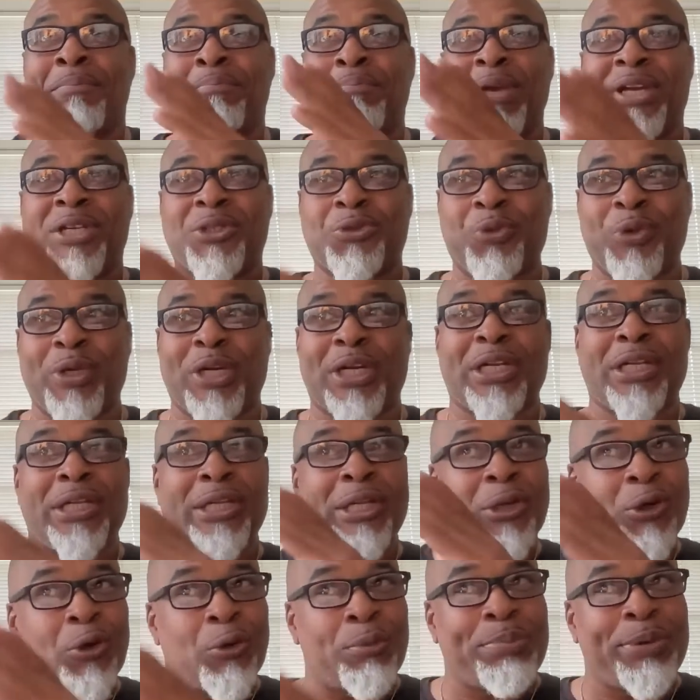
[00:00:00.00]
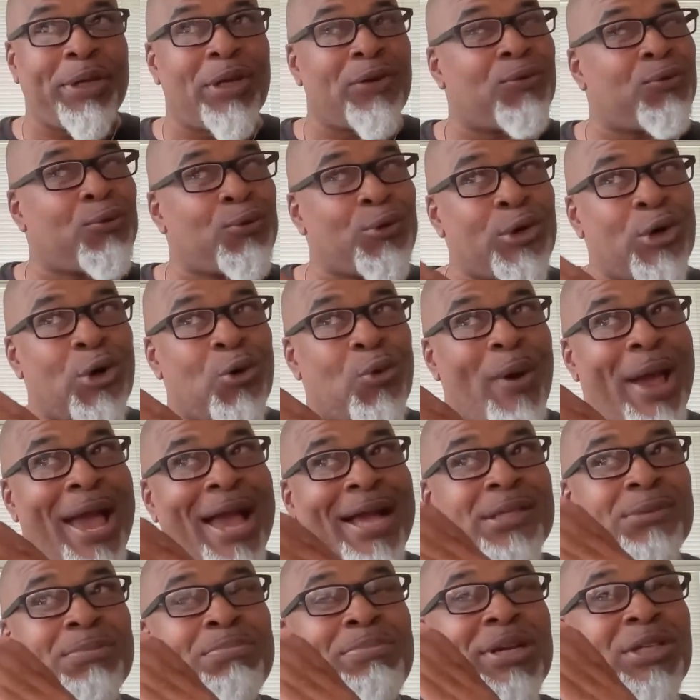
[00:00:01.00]
mixed with a little bit of real
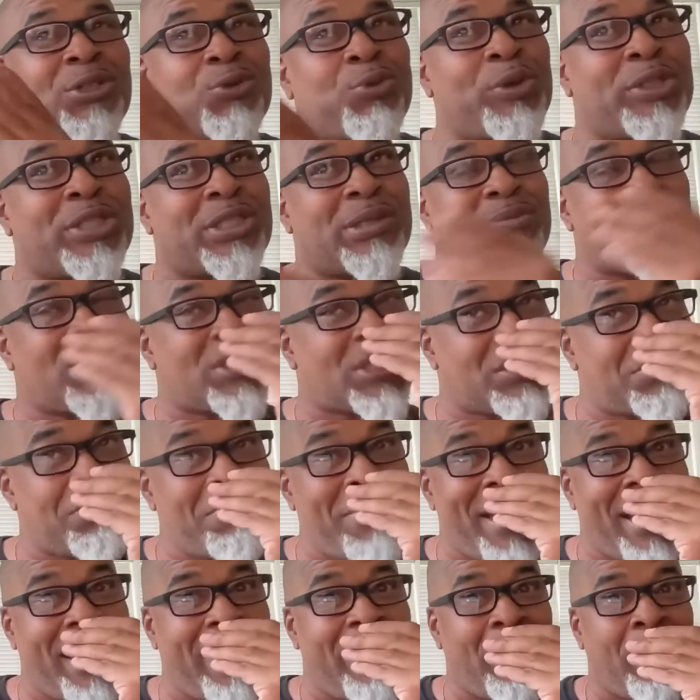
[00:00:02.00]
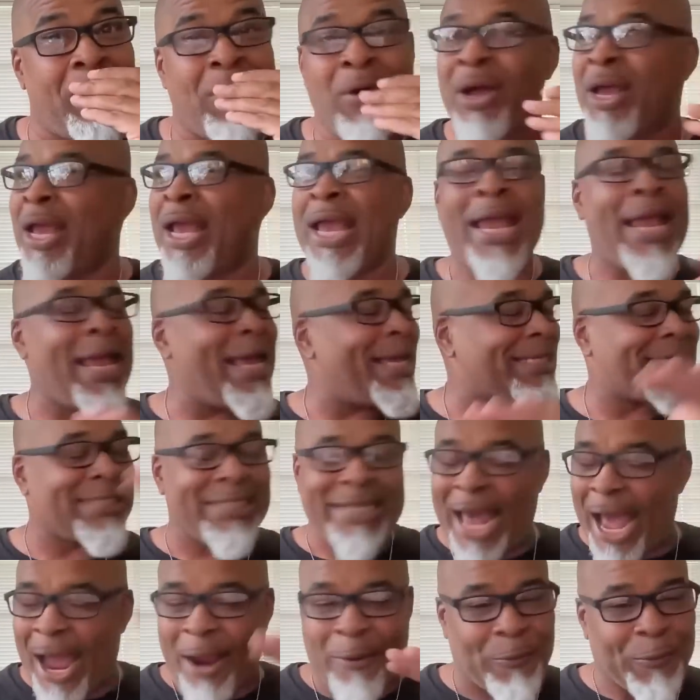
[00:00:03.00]
wax, mixed with some smell. It's
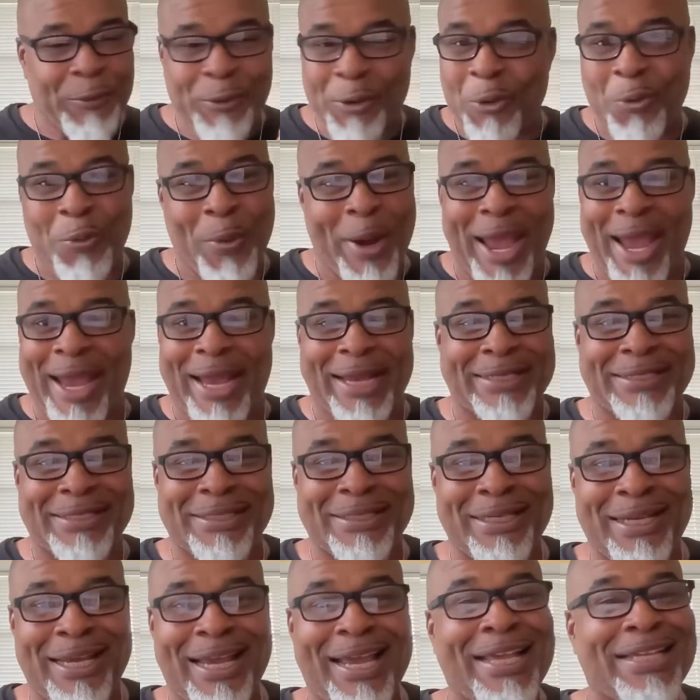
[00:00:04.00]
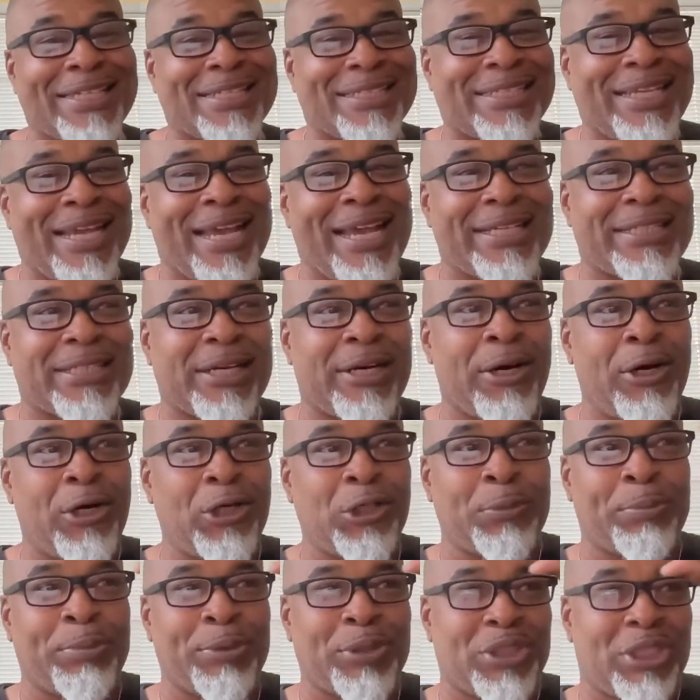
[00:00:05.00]
not real wax. It says
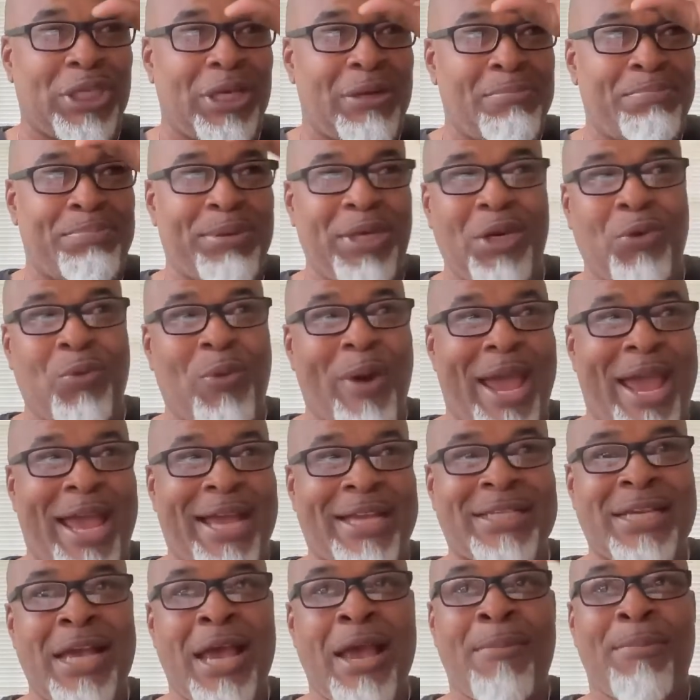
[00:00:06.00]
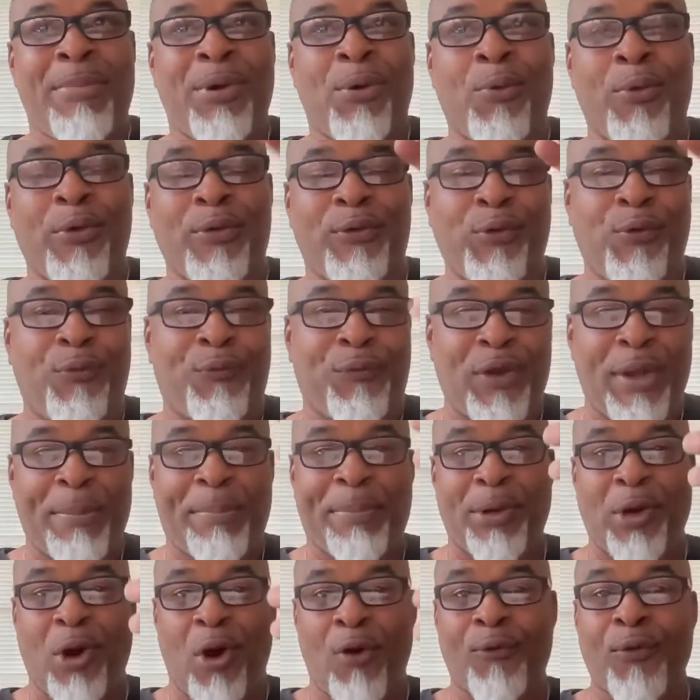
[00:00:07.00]
100% bee wax, but if you
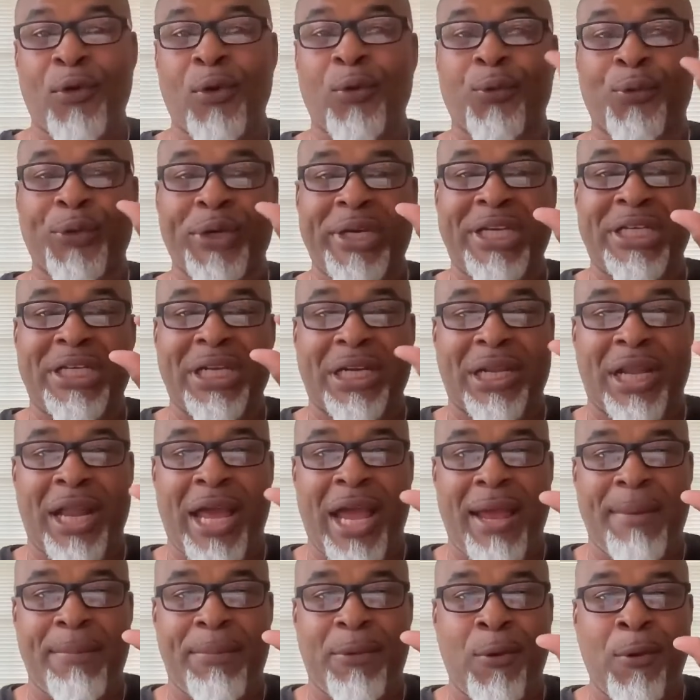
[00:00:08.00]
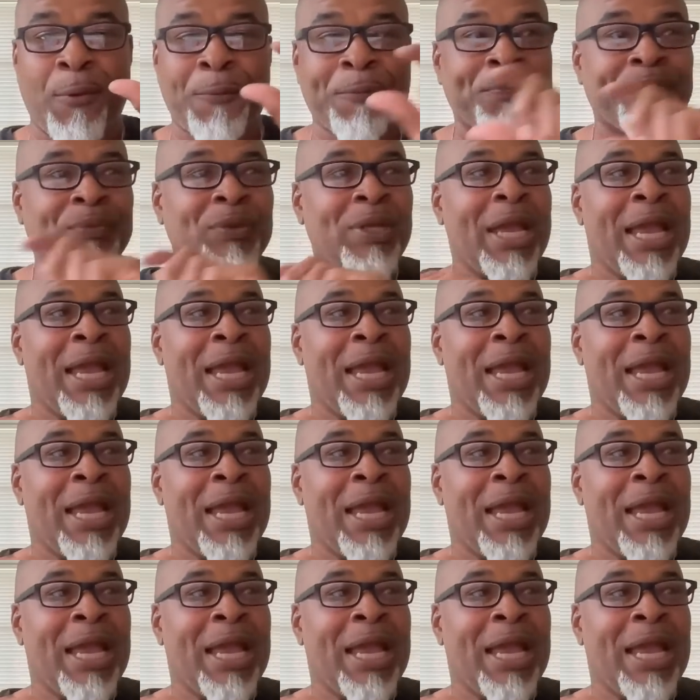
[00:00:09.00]
flip it over and read the label,